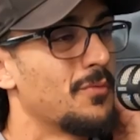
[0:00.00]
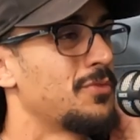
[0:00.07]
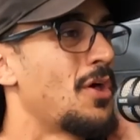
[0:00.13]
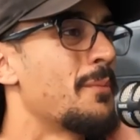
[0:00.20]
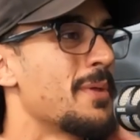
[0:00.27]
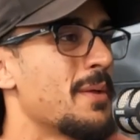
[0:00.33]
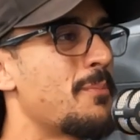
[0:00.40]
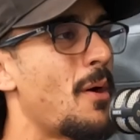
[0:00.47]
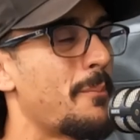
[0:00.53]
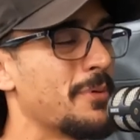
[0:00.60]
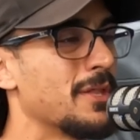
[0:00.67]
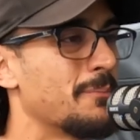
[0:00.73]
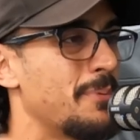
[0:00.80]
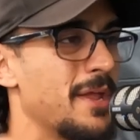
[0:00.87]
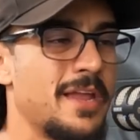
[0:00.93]
they'll be a
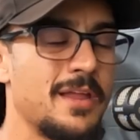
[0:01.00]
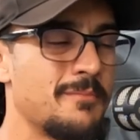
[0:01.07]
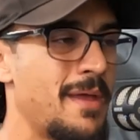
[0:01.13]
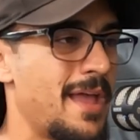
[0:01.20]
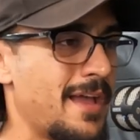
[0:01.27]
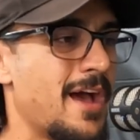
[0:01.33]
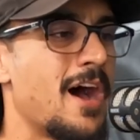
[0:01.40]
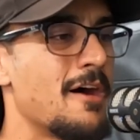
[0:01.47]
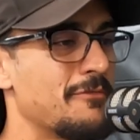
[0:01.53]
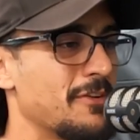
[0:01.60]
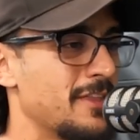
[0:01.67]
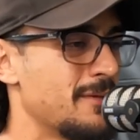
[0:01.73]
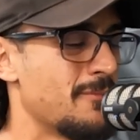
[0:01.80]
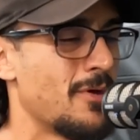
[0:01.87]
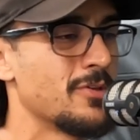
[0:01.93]
popular pick, and Metcalf. I
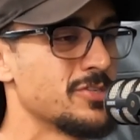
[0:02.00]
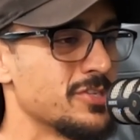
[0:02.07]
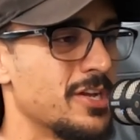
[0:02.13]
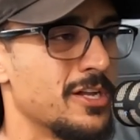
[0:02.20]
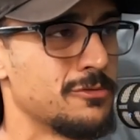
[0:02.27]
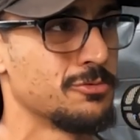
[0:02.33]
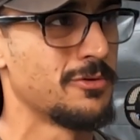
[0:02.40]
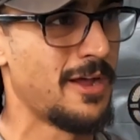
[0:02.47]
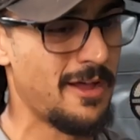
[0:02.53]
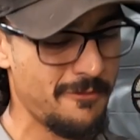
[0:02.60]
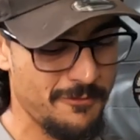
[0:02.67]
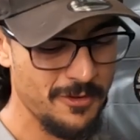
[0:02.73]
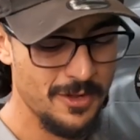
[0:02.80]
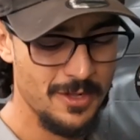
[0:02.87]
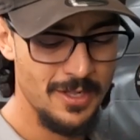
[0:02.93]
think most sides will have
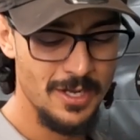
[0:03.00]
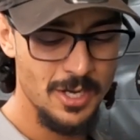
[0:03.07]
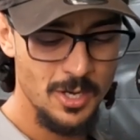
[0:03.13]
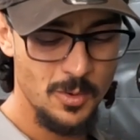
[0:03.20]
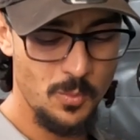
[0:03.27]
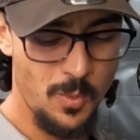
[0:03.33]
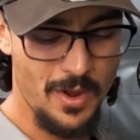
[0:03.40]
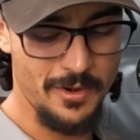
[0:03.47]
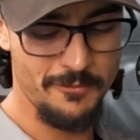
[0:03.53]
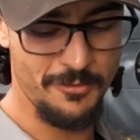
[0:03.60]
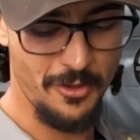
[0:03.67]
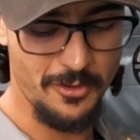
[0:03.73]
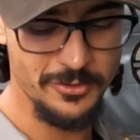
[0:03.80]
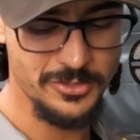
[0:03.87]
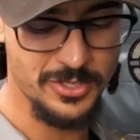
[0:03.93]
one of
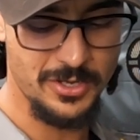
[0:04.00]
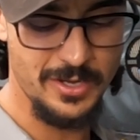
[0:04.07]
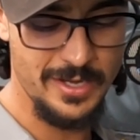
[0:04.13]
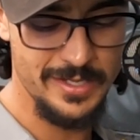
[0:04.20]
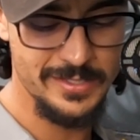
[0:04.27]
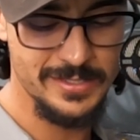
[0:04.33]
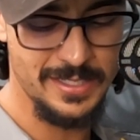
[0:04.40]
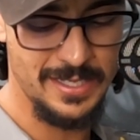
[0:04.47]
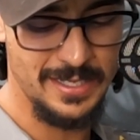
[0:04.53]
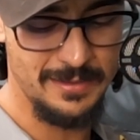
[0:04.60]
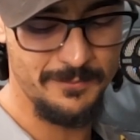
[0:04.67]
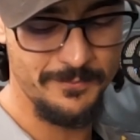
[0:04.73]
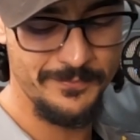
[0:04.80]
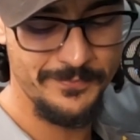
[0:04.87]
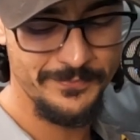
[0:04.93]
those guys.
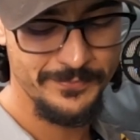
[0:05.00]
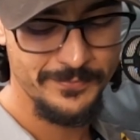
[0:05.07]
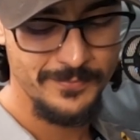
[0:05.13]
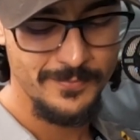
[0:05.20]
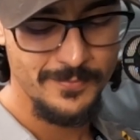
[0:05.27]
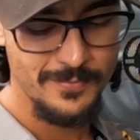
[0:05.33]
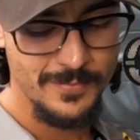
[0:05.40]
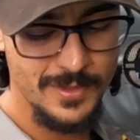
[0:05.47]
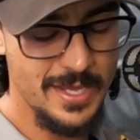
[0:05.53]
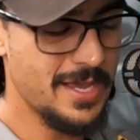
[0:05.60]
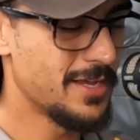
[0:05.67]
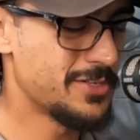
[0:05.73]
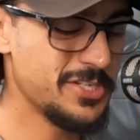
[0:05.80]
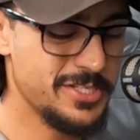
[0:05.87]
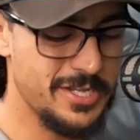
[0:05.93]

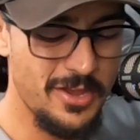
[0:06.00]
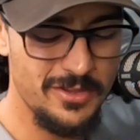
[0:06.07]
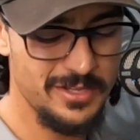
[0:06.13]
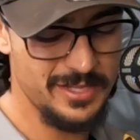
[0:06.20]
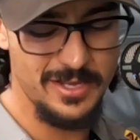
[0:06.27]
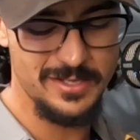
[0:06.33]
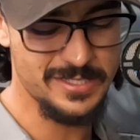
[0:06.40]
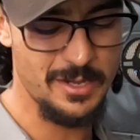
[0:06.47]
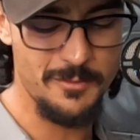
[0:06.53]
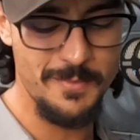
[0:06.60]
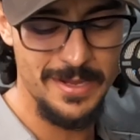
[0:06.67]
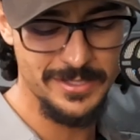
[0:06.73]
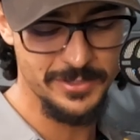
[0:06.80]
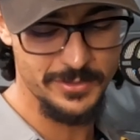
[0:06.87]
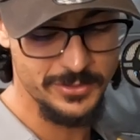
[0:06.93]
Just the only thing I say with
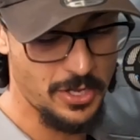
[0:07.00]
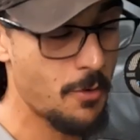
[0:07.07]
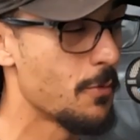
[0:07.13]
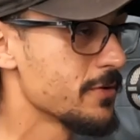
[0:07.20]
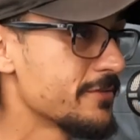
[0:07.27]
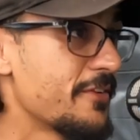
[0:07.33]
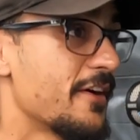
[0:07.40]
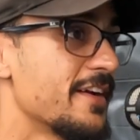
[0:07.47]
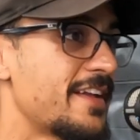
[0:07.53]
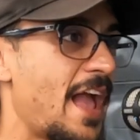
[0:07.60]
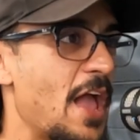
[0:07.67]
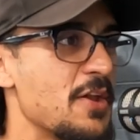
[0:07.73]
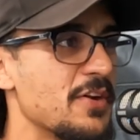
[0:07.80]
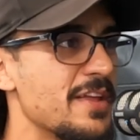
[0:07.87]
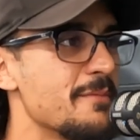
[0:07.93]
Munster is I was very
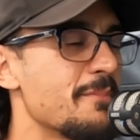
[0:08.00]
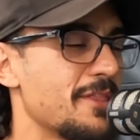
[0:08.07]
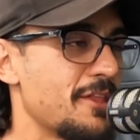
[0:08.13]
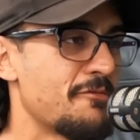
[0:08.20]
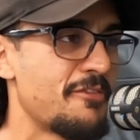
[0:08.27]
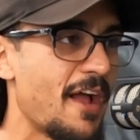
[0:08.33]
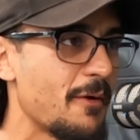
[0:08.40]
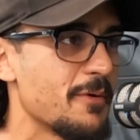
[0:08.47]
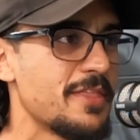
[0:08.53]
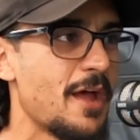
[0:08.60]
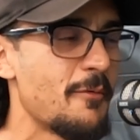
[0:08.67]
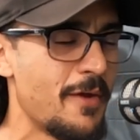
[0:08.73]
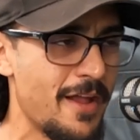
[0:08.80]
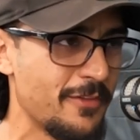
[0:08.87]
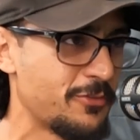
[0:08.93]
keen on him, but the fact with
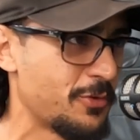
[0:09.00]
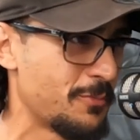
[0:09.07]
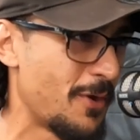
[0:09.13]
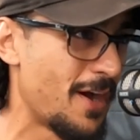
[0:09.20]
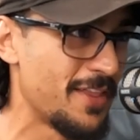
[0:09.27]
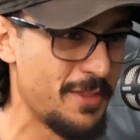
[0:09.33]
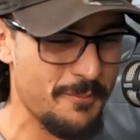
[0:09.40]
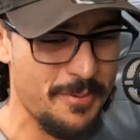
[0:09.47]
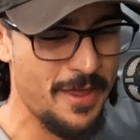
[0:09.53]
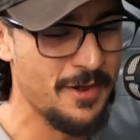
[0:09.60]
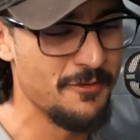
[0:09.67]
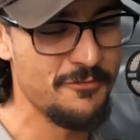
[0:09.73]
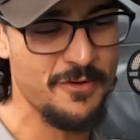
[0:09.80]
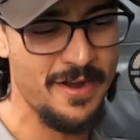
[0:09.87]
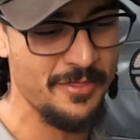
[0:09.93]
that round 2 buy, then
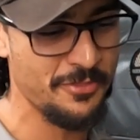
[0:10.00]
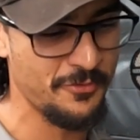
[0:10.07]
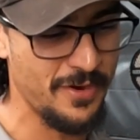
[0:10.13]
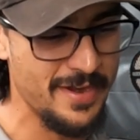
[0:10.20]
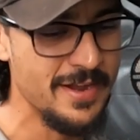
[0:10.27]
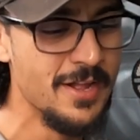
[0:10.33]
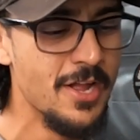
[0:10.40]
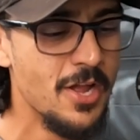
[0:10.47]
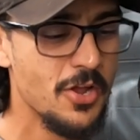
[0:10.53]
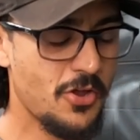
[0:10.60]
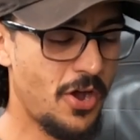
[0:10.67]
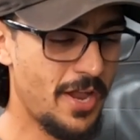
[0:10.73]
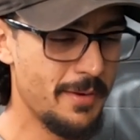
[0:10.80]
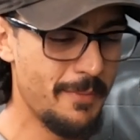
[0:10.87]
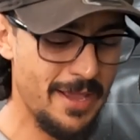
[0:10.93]
Penrith round 3,
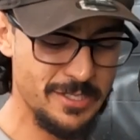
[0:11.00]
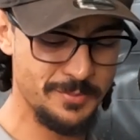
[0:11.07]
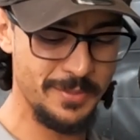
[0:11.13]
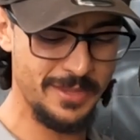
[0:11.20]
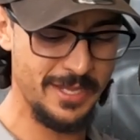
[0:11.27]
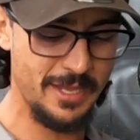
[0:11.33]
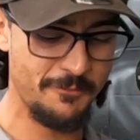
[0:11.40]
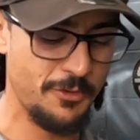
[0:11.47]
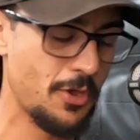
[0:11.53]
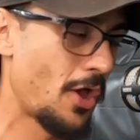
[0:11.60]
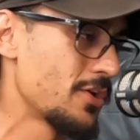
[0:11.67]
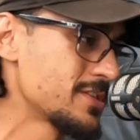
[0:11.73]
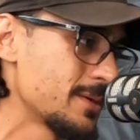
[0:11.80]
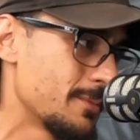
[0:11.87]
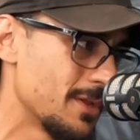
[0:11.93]
kind of makes me think if you
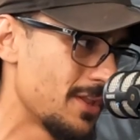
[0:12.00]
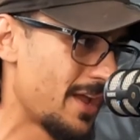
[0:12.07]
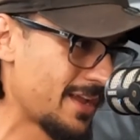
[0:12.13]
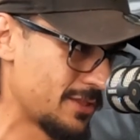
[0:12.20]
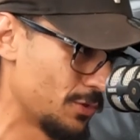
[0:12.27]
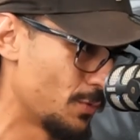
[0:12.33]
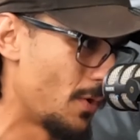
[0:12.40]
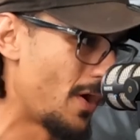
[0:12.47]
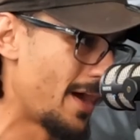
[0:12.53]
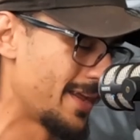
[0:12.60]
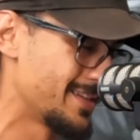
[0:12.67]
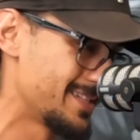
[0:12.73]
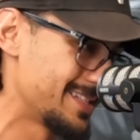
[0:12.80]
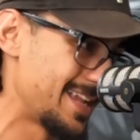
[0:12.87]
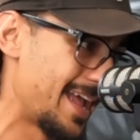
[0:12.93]
go someone like Luai
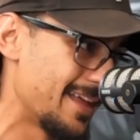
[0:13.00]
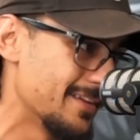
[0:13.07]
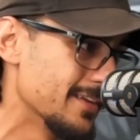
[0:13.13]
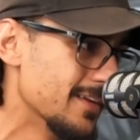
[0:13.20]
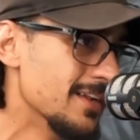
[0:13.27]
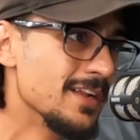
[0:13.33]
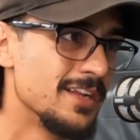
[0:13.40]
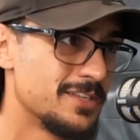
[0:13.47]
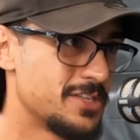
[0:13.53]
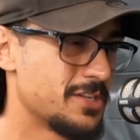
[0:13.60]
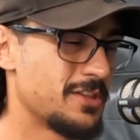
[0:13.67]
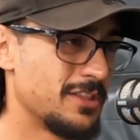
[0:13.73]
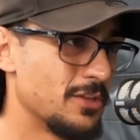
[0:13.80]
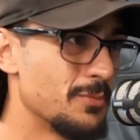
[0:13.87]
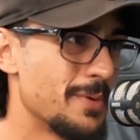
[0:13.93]
instead, it's
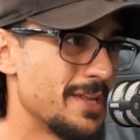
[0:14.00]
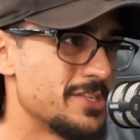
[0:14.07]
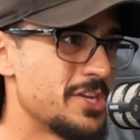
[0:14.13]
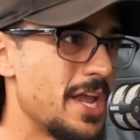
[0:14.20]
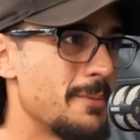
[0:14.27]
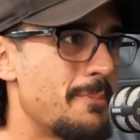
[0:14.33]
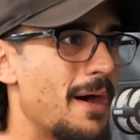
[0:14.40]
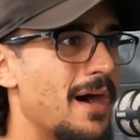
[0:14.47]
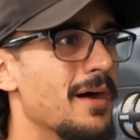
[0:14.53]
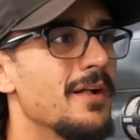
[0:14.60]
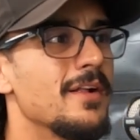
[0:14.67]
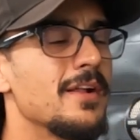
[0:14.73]
a little bit cheaper,